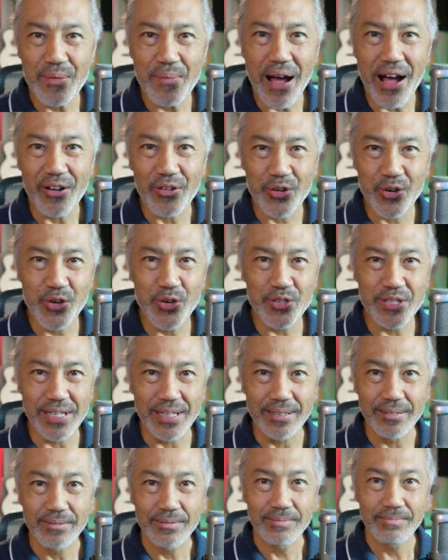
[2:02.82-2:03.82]
about
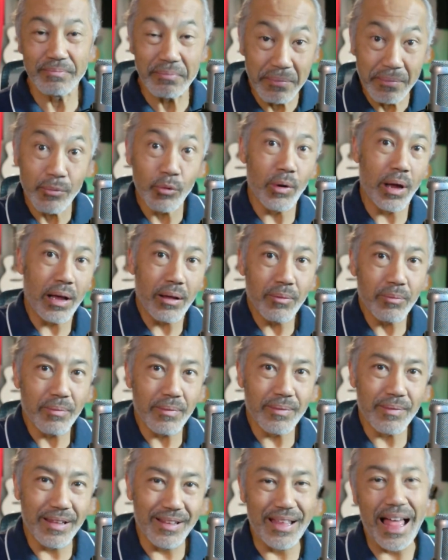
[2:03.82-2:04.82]
cruising. Well,
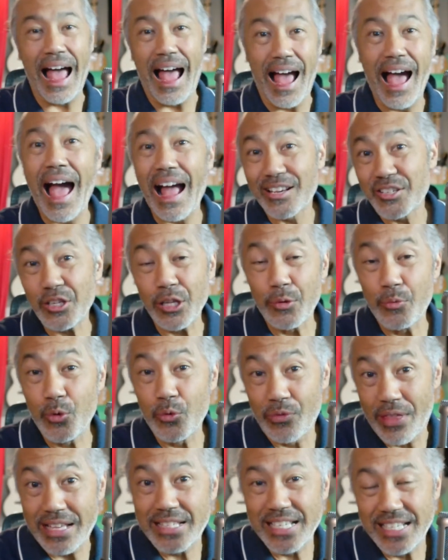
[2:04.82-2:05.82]
actually,
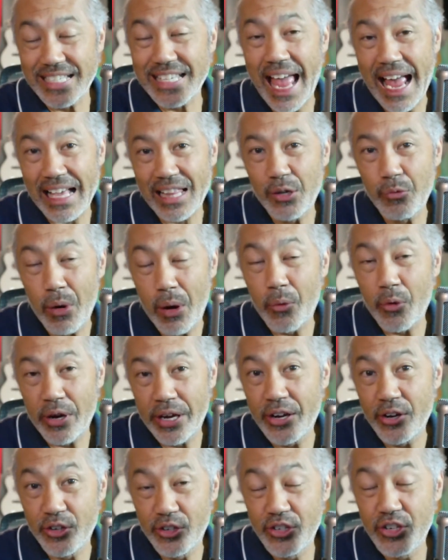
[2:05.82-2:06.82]
that's exactly what we're
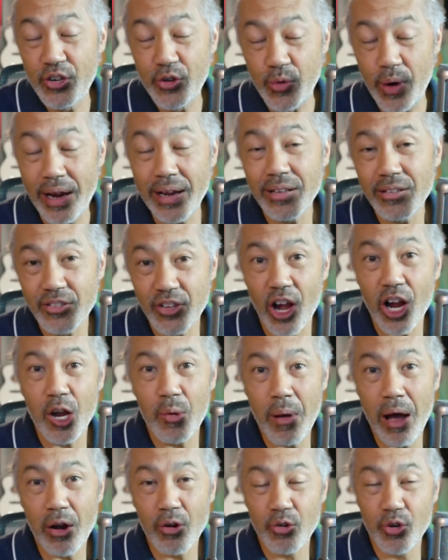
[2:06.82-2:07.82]
here to do, right? Talk
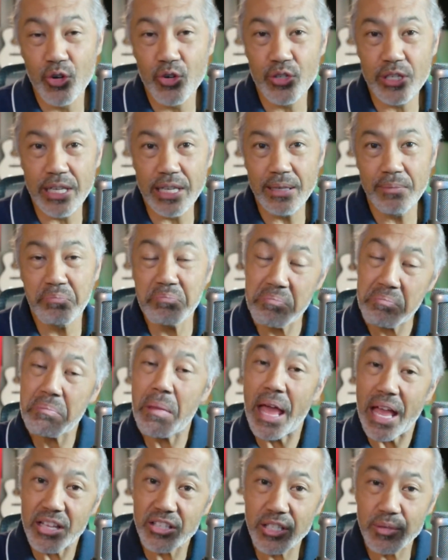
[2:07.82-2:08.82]
about cruising
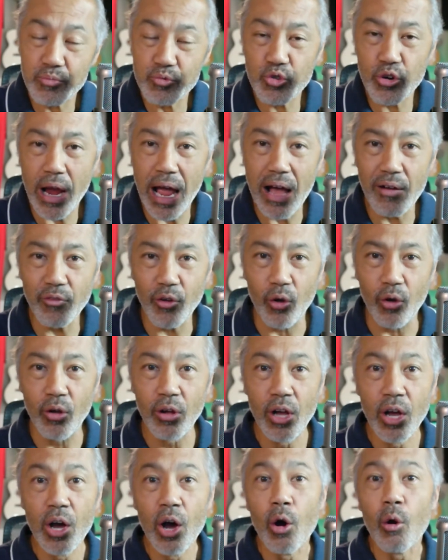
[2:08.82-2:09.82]
and some travel.
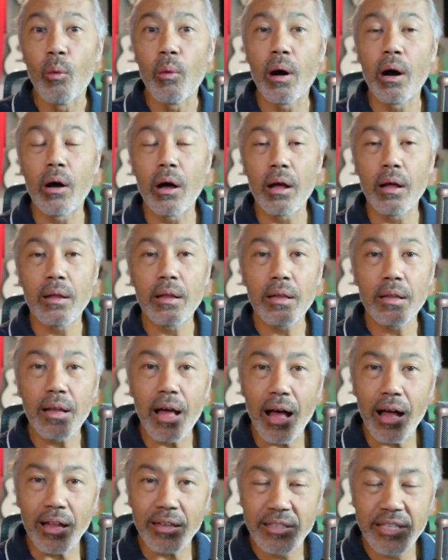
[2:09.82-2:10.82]
Well,
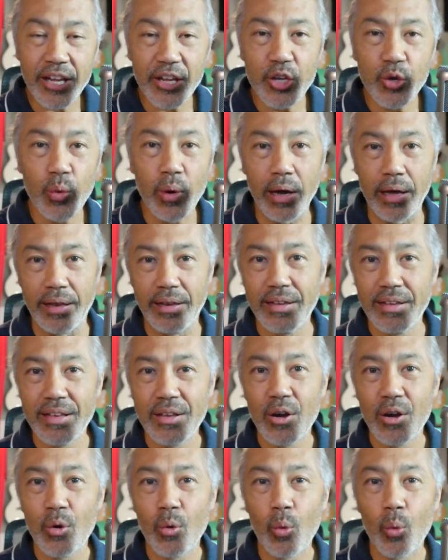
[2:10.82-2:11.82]
I'll tell you what,
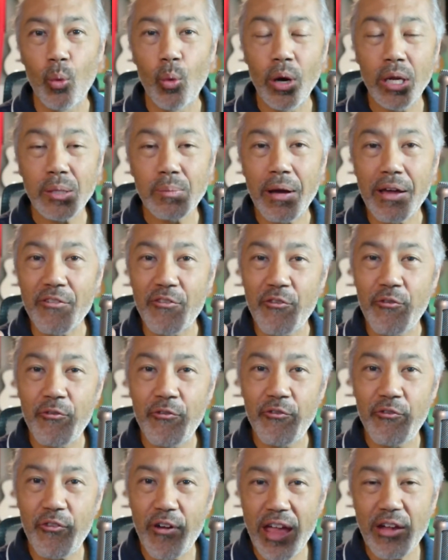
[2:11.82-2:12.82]
one of my
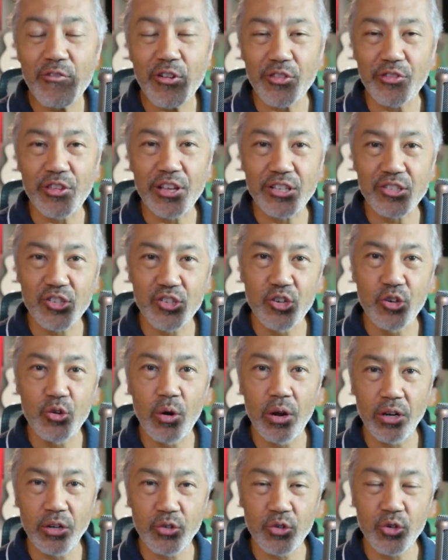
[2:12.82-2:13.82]
favorite things to
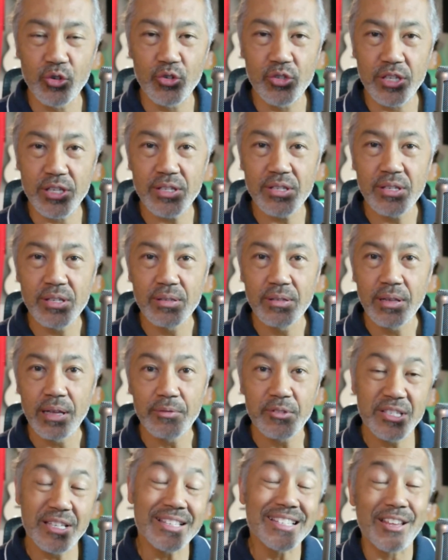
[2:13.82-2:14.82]
do on cruises,
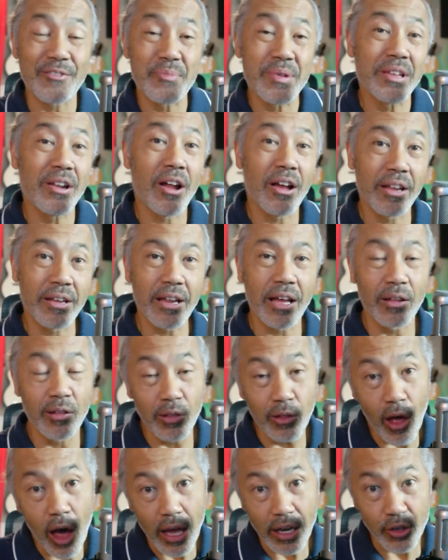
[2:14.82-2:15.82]
since I've been on a
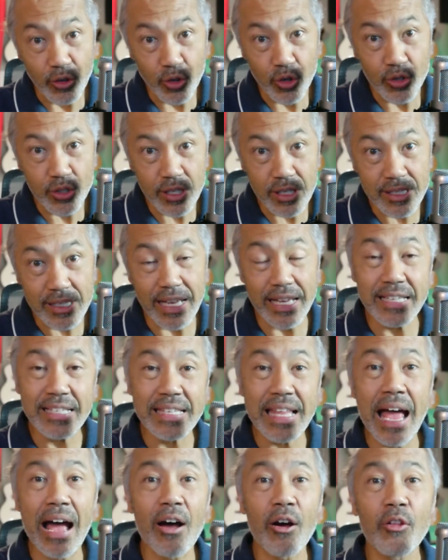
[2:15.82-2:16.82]
lot of cruises, is
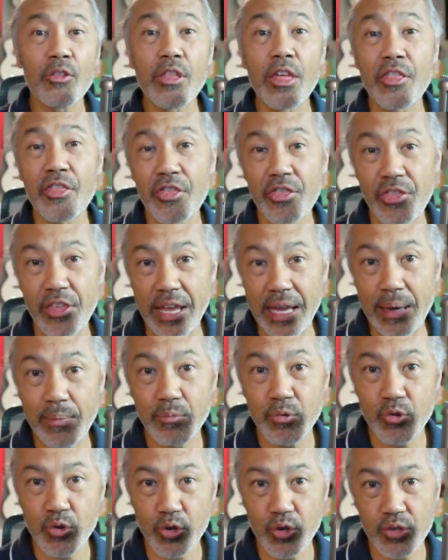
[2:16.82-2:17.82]
now the
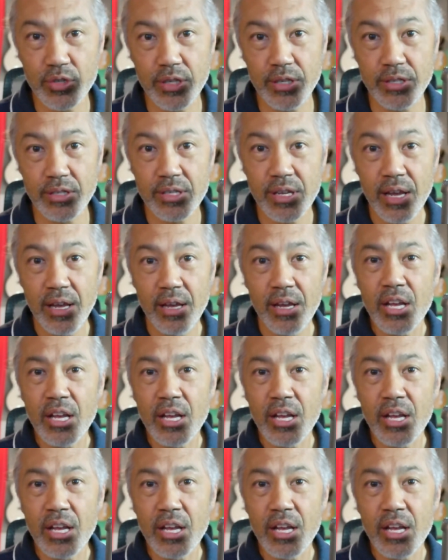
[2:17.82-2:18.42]
theme cruises.